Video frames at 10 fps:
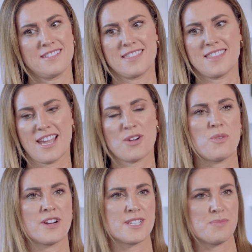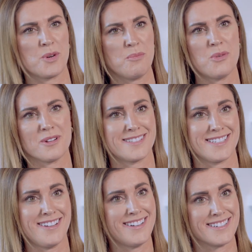that their word is more important
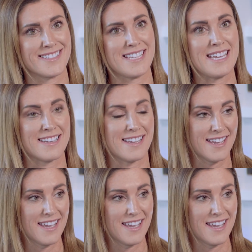than hers? In